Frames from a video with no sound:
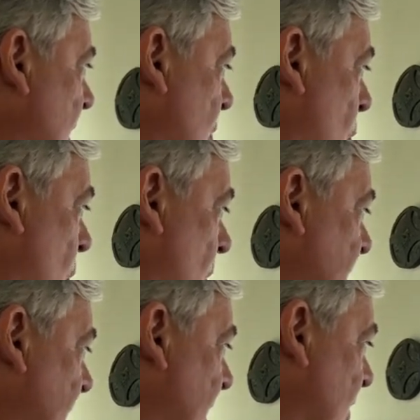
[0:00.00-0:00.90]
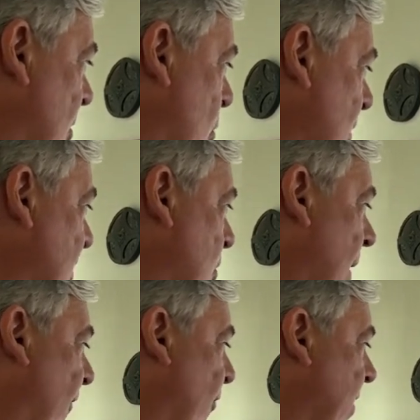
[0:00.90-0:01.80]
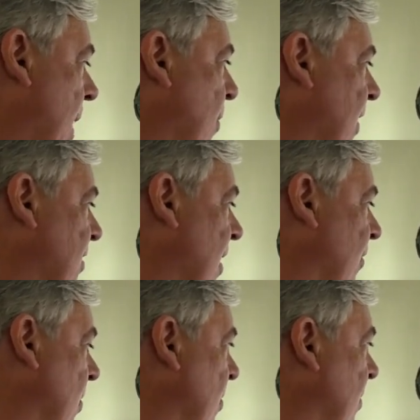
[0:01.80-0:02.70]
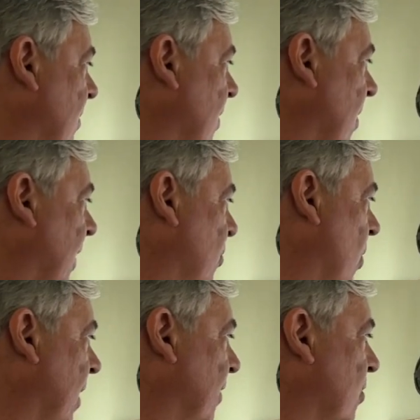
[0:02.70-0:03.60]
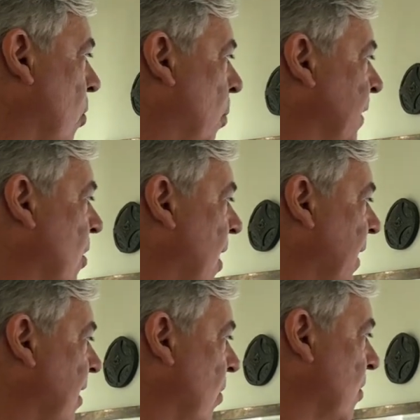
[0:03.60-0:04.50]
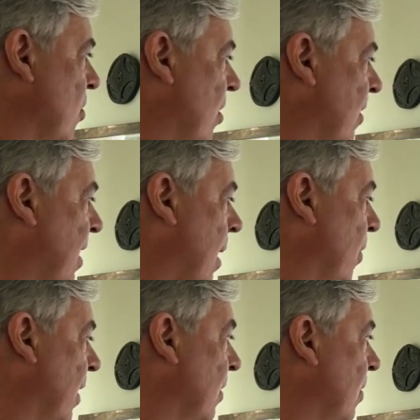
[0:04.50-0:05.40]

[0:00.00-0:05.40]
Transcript: the world. And of course, it's great for Cabernet Sauvignon. You know, that's why this whole Medoc here is all Cabernet.